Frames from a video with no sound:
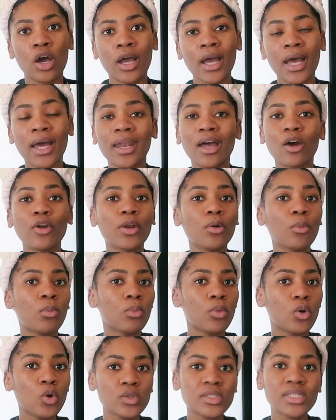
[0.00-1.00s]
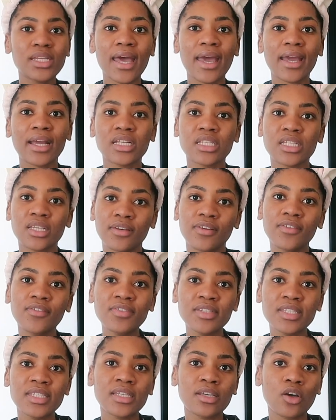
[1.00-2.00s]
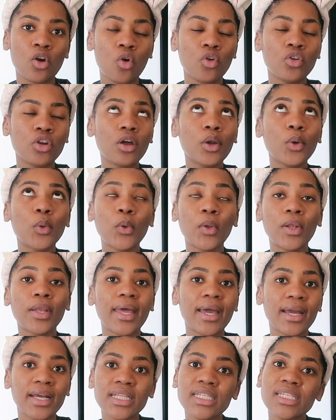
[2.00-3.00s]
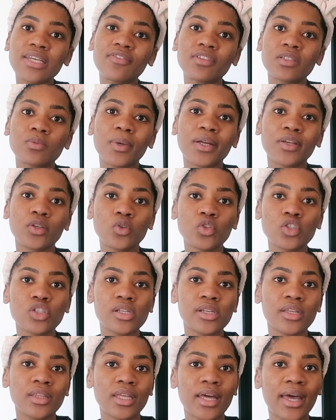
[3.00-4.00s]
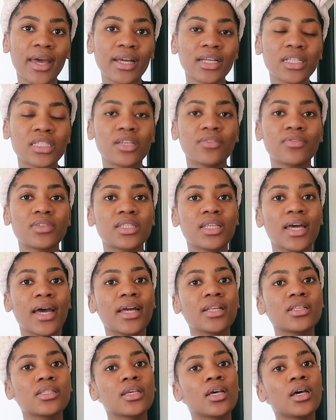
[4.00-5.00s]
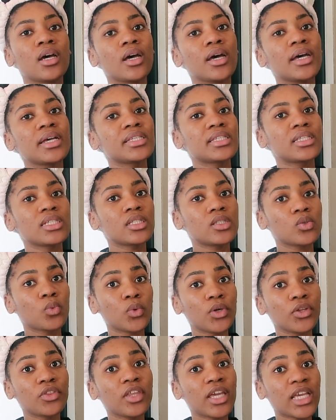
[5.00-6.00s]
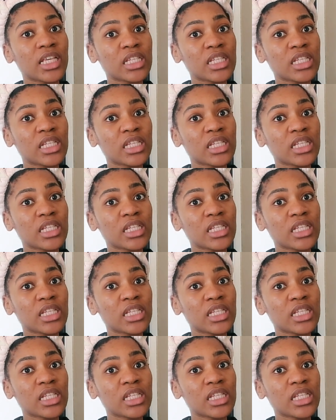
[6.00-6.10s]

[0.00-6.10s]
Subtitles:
cut out most actives, not all actives, but usually the actives that assist with